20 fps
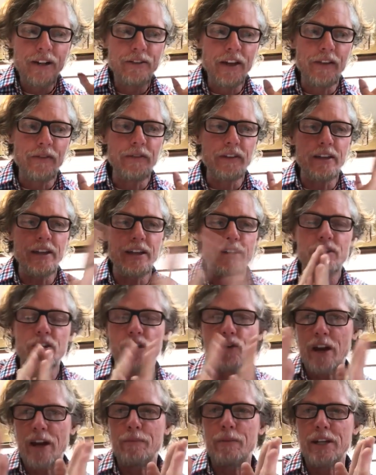then it's
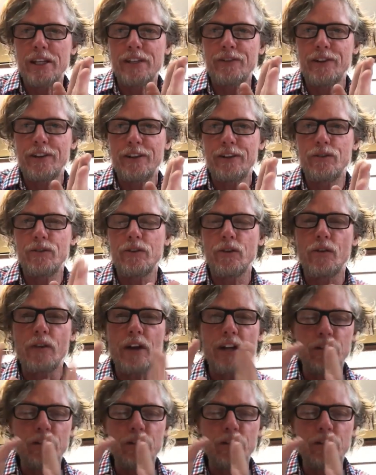a great mitzvah to do so.